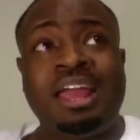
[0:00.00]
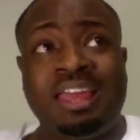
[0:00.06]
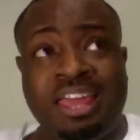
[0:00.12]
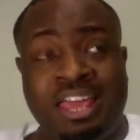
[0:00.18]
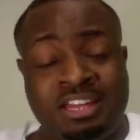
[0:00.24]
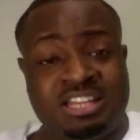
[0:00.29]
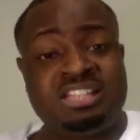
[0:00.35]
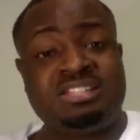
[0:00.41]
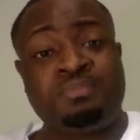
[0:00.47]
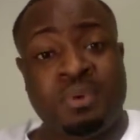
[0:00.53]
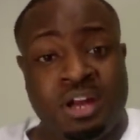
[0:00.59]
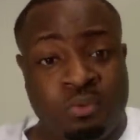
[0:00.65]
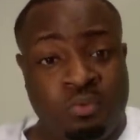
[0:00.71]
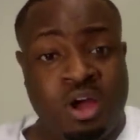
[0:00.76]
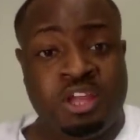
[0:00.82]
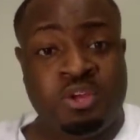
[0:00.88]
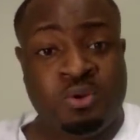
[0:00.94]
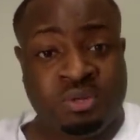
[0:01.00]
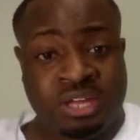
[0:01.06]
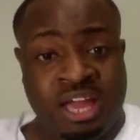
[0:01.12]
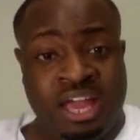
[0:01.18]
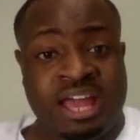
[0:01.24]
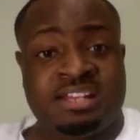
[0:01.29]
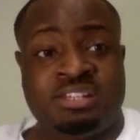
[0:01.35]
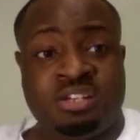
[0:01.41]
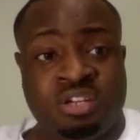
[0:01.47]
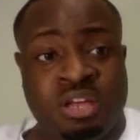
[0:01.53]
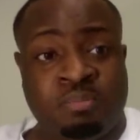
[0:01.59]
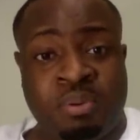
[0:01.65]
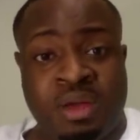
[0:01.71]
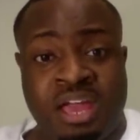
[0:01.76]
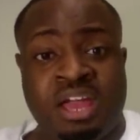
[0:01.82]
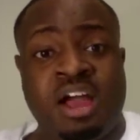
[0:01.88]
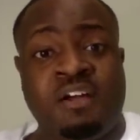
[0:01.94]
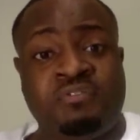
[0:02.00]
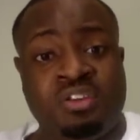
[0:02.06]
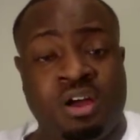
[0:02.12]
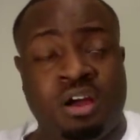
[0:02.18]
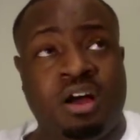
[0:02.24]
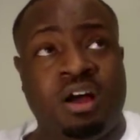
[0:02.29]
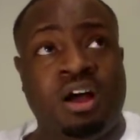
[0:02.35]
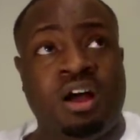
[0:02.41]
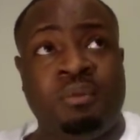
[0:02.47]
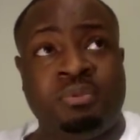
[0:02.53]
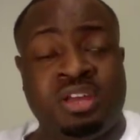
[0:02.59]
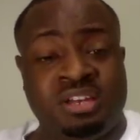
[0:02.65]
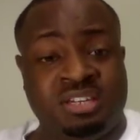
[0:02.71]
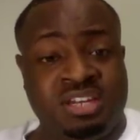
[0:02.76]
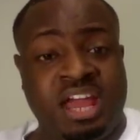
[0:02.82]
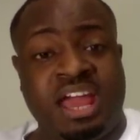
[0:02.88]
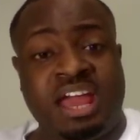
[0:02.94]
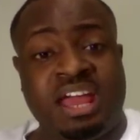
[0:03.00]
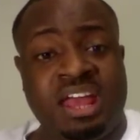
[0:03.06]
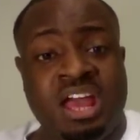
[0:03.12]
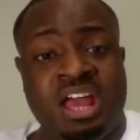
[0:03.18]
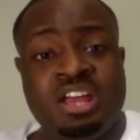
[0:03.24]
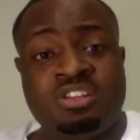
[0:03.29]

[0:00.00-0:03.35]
Get this money while you can so you can pay off your debt.